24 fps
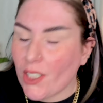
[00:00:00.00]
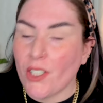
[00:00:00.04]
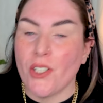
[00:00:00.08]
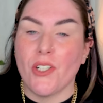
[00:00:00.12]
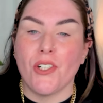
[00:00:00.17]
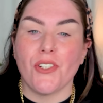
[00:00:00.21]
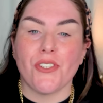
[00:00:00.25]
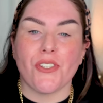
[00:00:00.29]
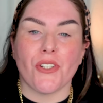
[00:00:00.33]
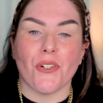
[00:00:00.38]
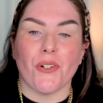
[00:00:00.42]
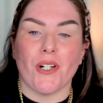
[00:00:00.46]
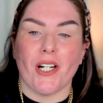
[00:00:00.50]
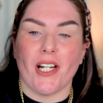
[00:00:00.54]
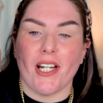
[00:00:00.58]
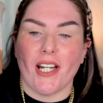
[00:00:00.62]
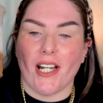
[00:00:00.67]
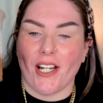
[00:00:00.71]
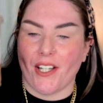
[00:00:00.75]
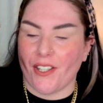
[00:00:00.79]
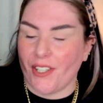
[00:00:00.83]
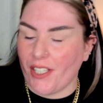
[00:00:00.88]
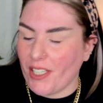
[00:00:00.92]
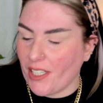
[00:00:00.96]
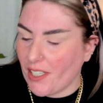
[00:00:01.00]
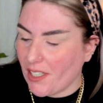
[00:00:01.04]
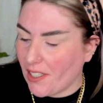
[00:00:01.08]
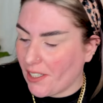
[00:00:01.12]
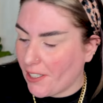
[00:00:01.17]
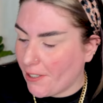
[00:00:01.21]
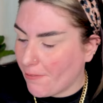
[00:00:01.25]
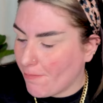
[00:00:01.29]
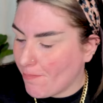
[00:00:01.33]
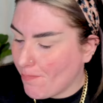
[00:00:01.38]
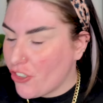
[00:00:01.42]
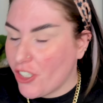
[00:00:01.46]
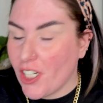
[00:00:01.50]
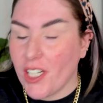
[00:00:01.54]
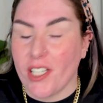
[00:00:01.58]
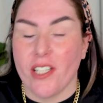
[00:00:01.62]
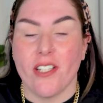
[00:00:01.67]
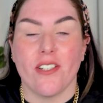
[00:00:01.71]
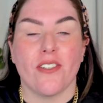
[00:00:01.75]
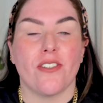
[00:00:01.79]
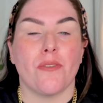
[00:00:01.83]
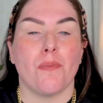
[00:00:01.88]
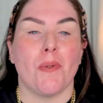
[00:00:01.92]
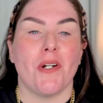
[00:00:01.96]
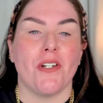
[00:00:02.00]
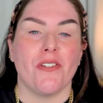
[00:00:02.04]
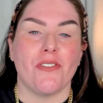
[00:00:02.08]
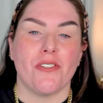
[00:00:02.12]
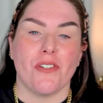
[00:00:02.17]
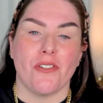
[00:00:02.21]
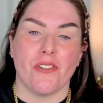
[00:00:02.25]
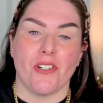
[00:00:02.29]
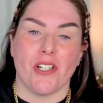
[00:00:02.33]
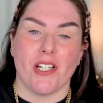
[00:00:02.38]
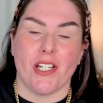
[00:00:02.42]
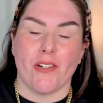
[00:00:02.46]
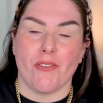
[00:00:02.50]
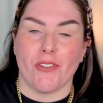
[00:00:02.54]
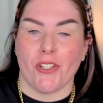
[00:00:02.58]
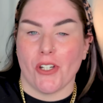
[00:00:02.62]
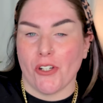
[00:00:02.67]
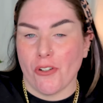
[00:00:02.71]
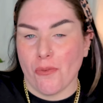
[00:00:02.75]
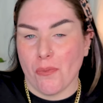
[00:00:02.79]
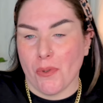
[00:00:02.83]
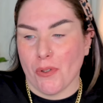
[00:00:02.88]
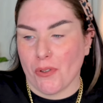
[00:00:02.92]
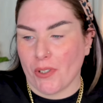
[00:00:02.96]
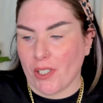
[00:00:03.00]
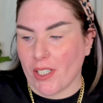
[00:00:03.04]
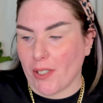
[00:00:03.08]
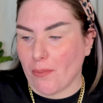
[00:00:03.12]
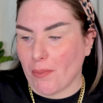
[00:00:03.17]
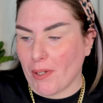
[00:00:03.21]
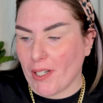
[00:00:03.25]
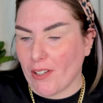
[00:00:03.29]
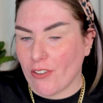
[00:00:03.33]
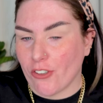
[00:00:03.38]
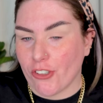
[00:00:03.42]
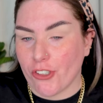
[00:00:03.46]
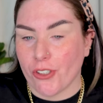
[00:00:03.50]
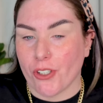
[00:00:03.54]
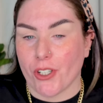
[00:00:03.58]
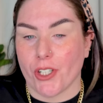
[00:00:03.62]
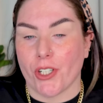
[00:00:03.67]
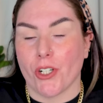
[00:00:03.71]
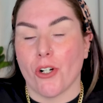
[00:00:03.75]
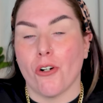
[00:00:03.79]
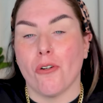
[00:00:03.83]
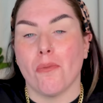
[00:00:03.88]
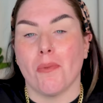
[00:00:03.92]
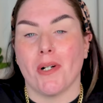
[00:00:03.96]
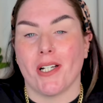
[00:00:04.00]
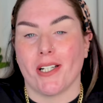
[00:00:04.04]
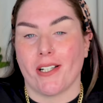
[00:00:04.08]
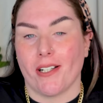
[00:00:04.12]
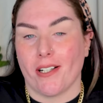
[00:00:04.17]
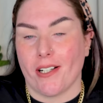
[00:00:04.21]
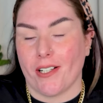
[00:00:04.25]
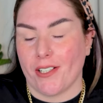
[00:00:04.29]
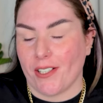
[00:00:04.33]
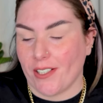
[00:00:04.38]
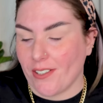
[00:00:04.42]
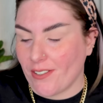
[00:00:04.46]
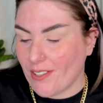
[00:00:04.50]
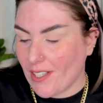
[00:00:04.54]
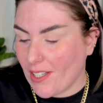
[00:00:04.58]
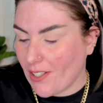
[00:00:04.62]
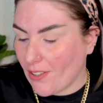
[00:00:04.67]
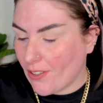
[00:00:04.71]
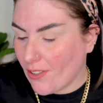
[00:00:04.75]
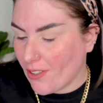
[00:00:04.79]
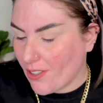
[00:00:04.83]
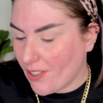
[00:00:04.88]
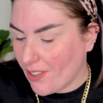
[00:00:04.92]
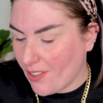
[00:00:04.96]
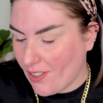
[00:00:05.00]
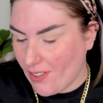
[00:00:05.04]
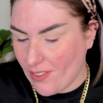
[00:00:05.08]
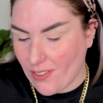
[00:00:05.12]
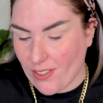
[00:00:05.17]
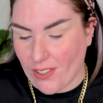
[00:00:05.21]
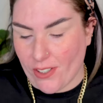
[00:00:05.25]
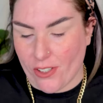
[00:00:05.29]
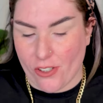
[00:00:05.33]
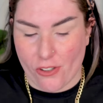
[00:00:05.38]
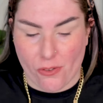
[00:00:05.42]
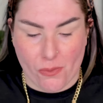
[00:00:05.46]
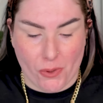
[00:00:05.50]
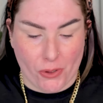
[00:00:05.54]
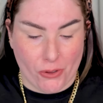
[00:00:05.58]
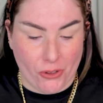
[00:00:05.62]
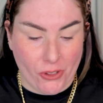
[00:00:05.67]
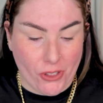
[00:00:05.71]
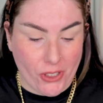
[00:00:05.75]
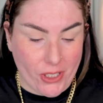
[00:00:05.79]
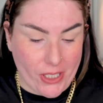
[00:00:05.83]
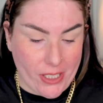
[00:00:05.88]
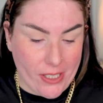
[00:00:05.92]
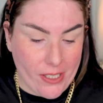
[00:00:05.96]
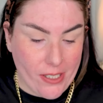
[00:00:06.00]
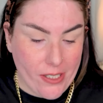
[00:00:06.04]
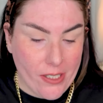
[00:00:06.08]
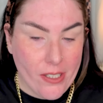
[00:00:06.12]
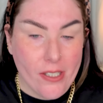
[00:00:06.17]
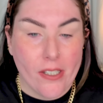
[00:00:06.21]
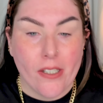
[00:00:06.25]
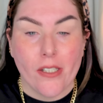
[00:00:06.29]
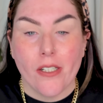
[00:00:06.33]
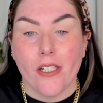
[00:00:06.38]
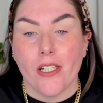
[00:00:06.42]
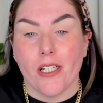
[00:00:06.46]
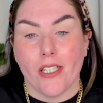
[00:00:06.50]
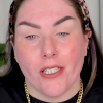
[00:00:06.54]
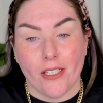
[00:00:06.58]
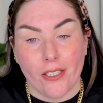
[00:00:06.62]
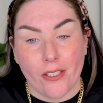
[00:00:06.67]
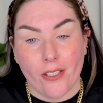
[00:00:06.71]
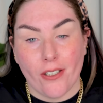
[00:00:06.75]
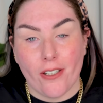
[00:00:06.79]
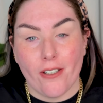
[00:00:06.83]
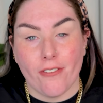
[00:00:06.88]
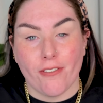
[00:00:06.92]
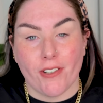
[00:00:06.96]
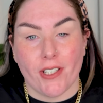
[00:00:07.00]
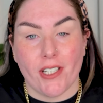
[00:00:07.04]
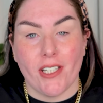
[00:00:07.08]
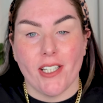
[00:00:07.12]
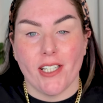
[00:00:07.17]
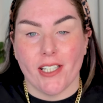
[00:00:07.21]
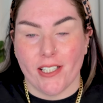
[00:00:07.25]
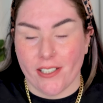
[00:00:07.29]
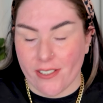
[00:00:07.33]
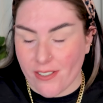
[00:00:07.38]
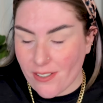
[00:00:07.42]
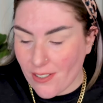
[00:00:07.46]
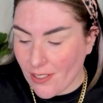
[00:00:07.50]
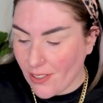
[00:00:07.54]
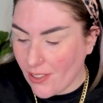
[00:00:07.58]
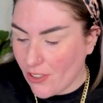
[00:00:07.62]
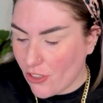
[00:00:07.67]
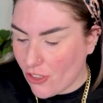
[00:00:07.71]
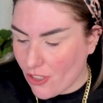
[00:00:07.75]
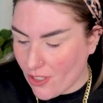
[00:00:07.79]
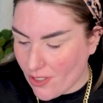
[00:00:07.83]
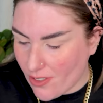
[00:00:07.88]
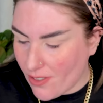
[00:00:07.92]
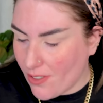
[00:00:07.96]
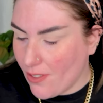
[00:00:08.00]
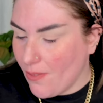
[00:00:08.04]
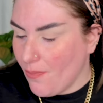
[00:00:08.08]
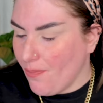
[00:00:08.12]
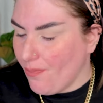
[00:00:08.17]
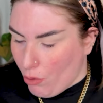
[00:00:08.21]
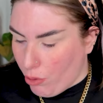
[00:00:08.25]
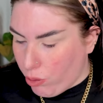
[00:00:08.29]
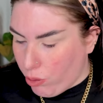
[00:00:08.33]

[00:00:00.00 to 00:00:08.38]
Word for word: Also, I had the uh, shaken espresso today with the oat milk and brown sugar, and oh my god, is that good. It tastes like an oatmeal cookie and coffee, and it's delicious.